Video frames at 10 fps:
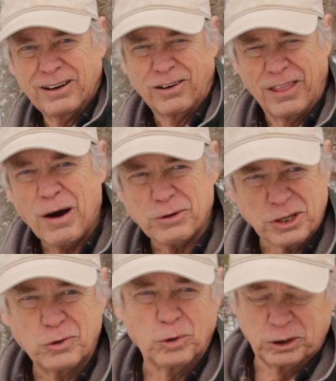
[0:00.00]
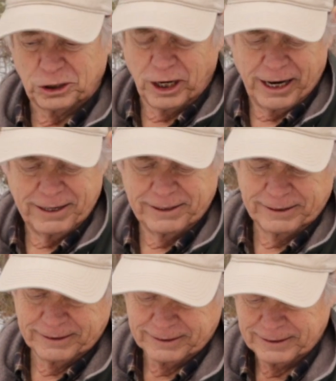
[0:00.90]
Well, that was a cool shot.
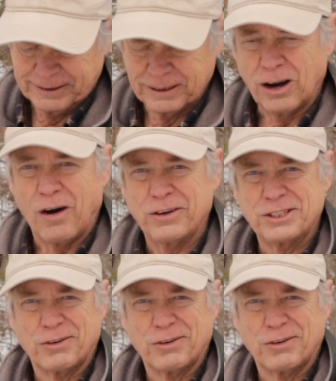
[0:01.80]
Always